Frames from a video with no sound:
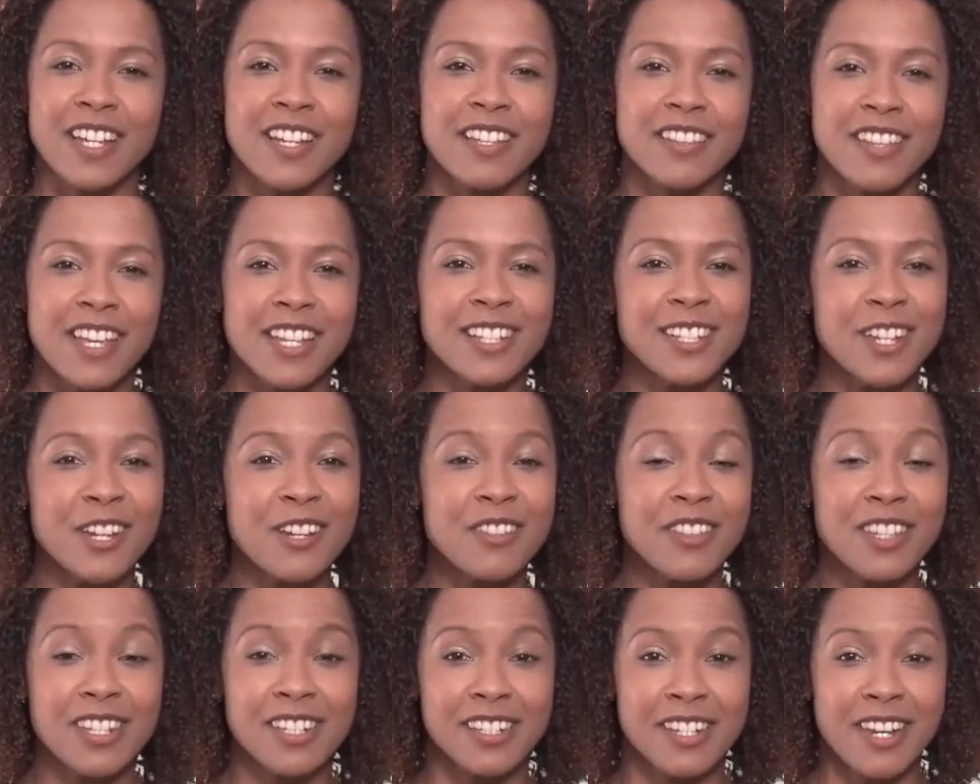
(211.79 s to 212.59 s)
They
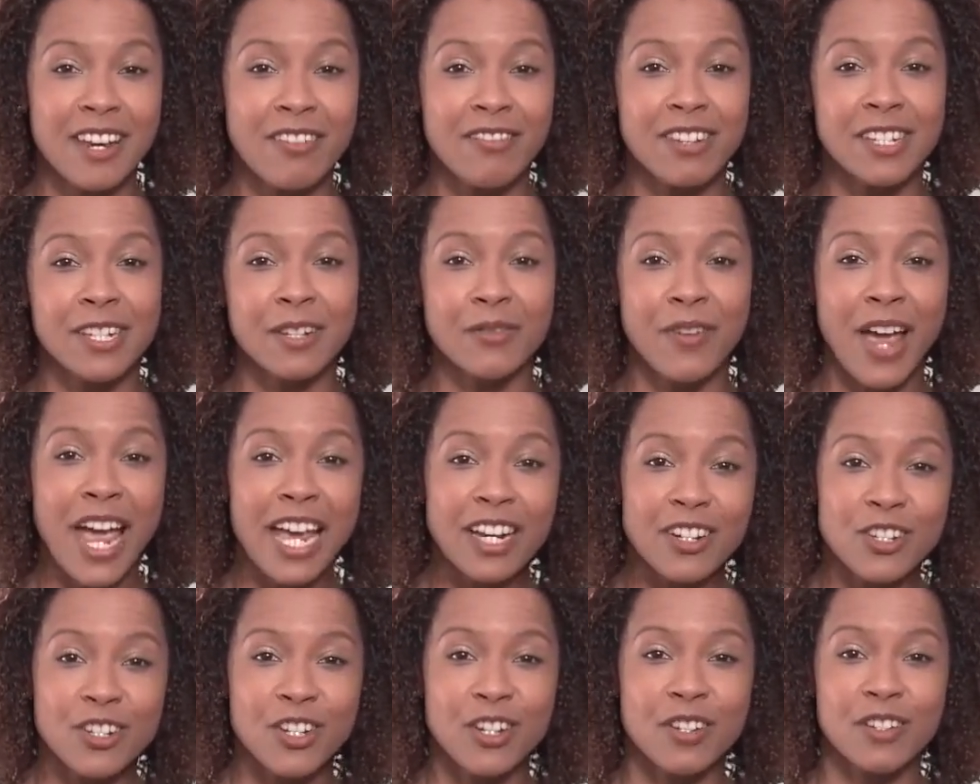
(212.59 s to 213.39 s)
turn the series of
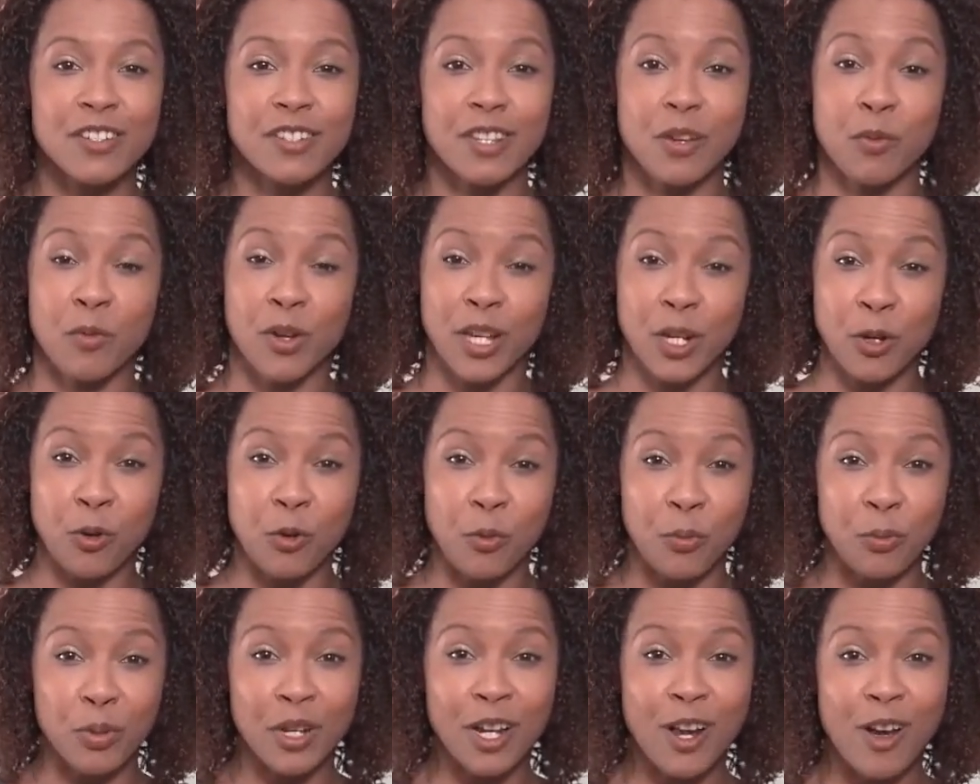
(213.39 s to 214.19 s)
actions that we call
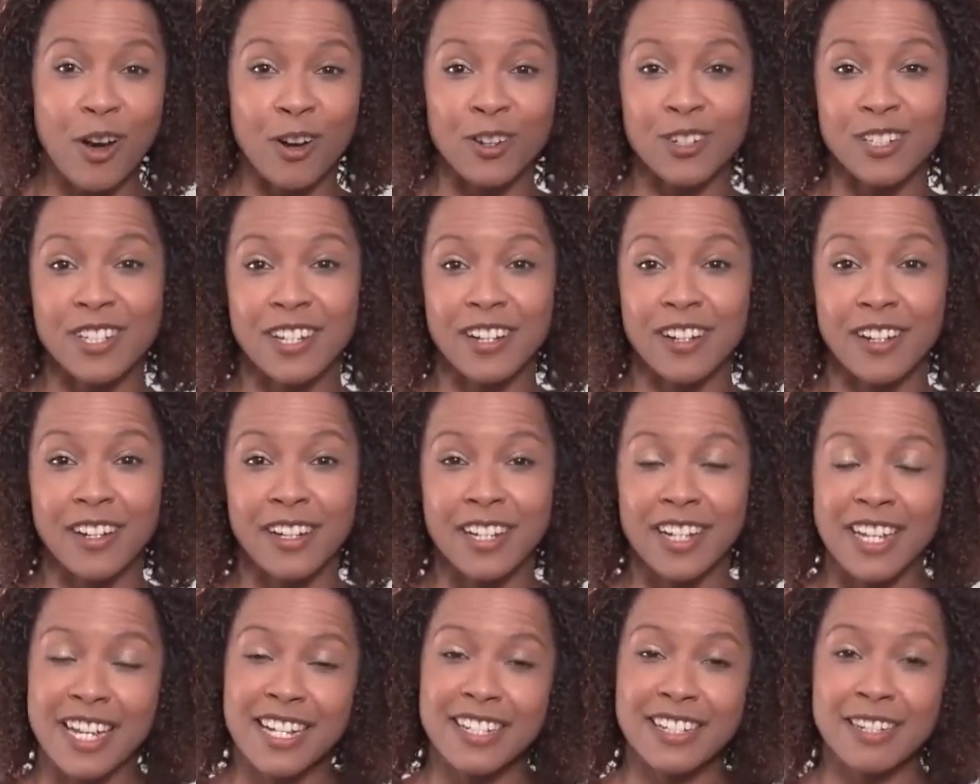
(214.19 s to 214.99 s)
plot
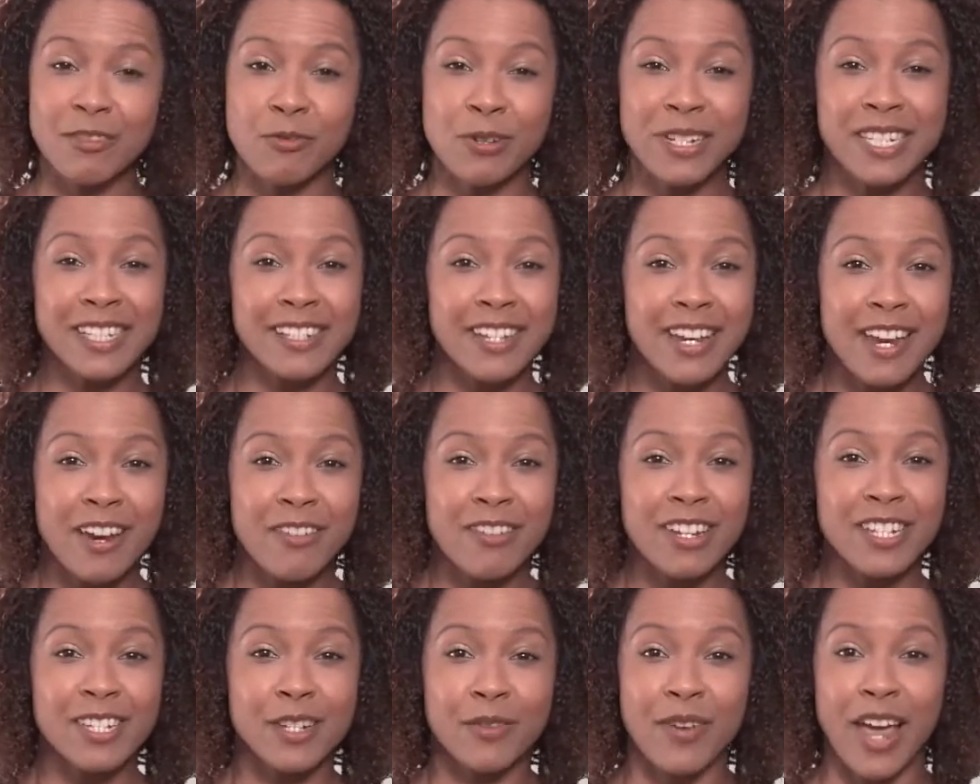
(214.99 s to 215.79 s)
into a
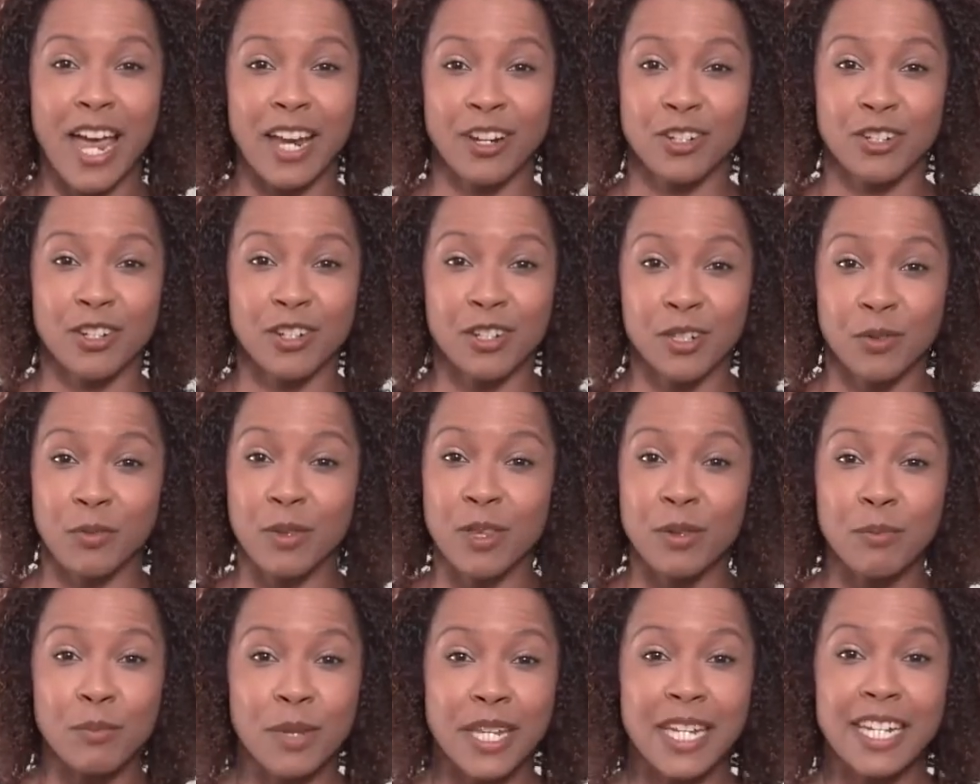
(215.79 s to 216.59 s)
series of actions
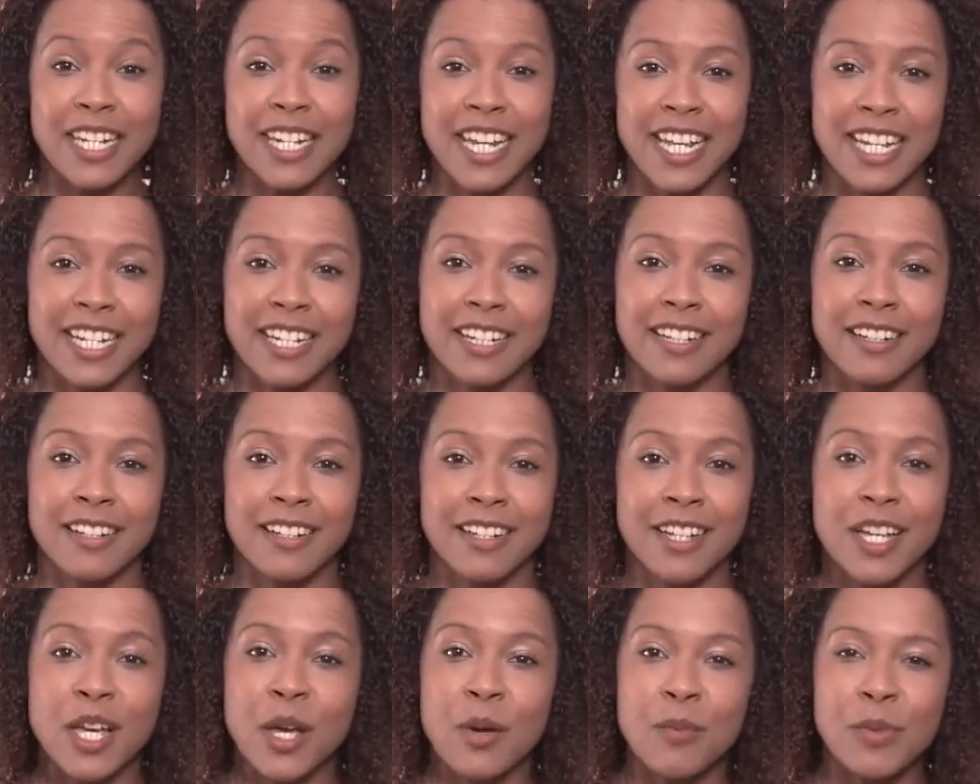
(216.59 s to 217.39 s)
with meaning,
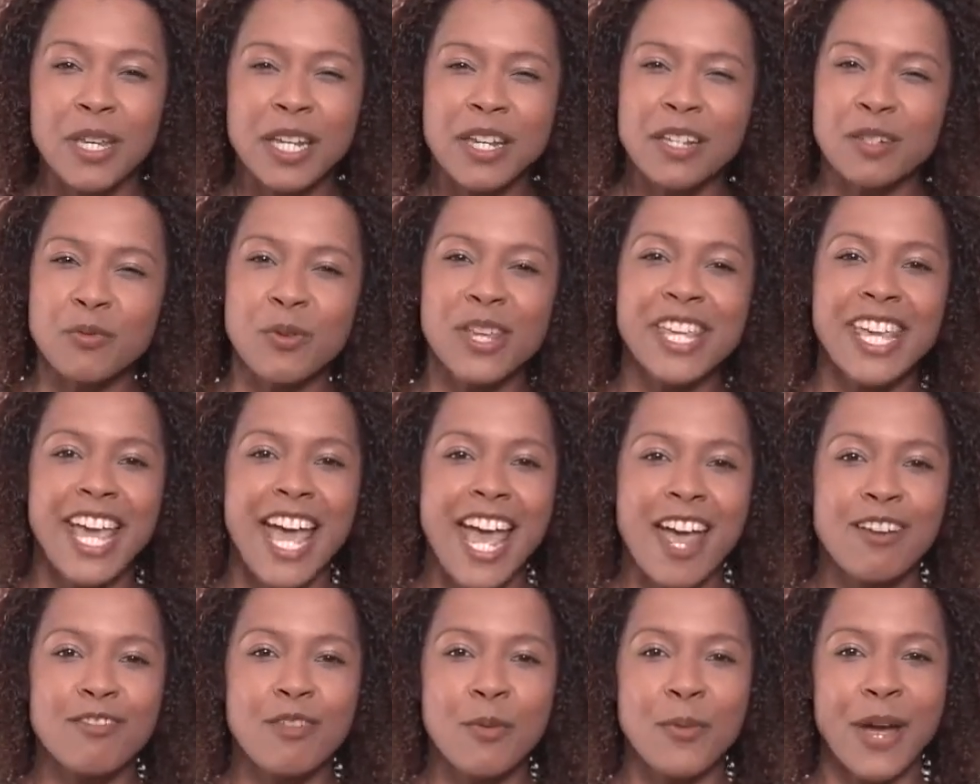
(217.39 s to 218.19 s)
because we
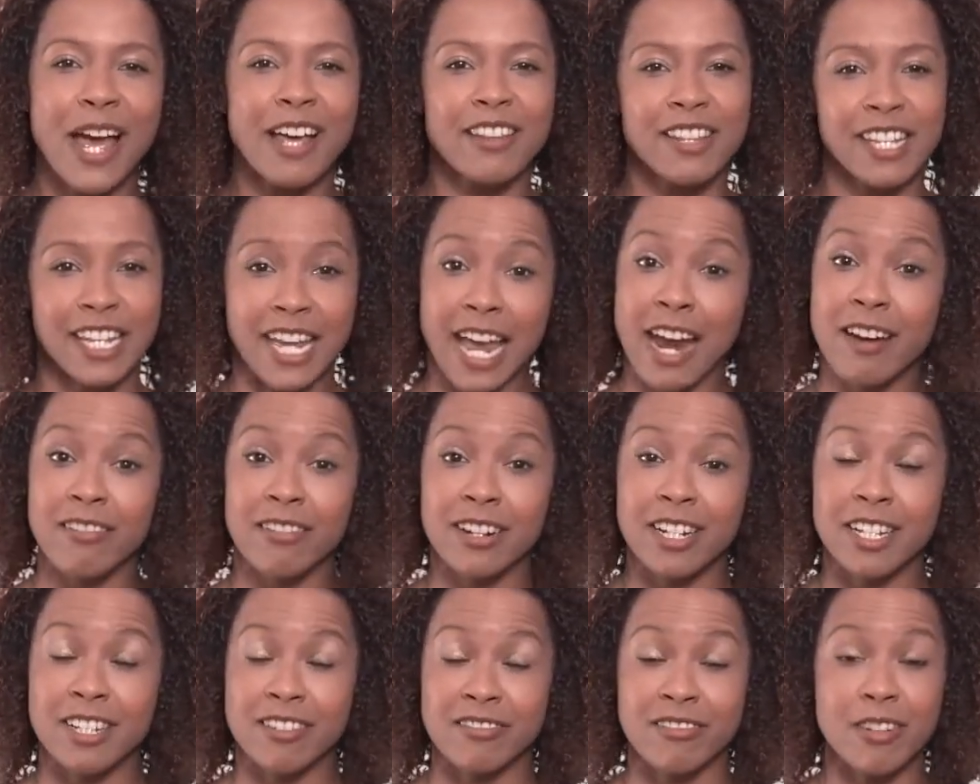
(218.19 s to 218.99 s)
care about the
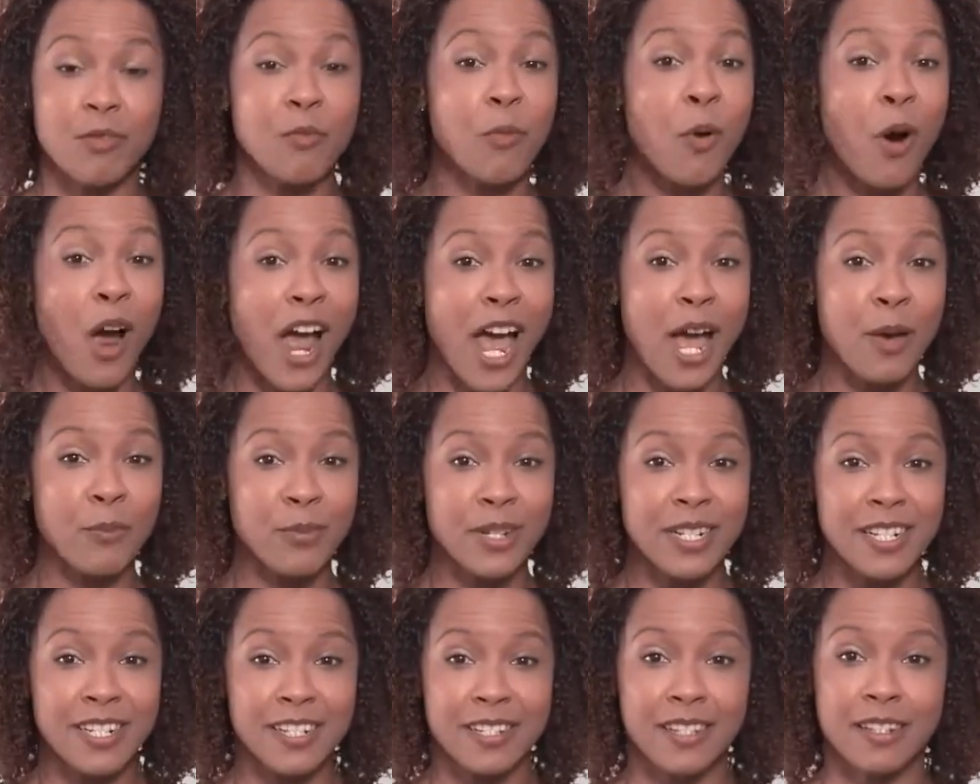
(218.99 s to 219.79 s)
character and what
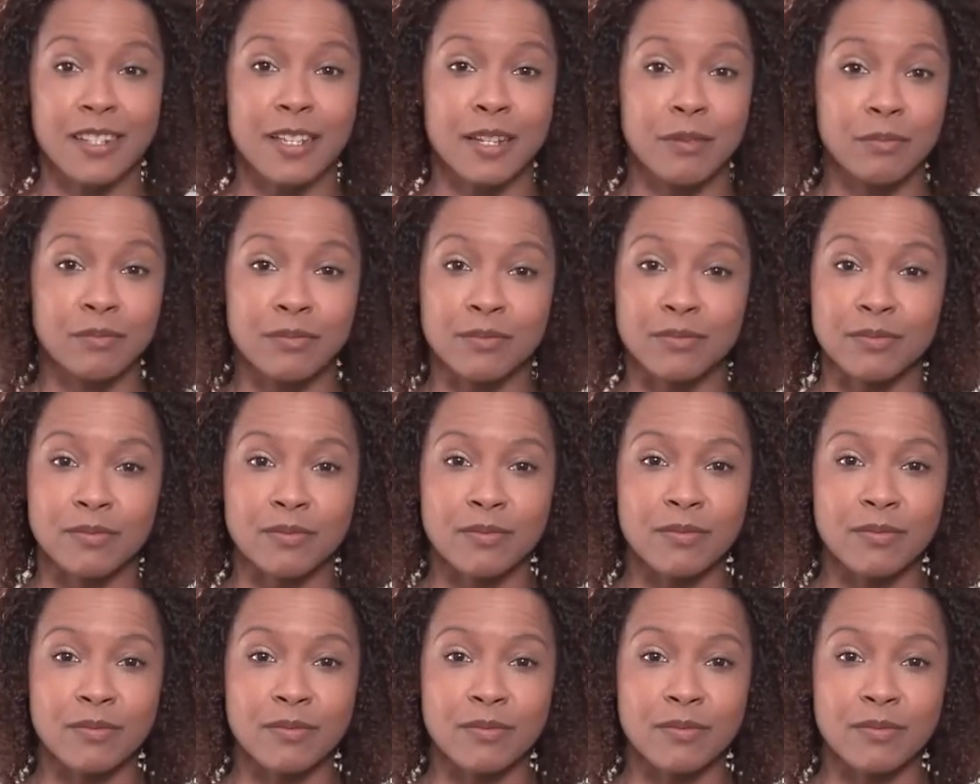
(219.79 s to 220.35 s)
happens to them.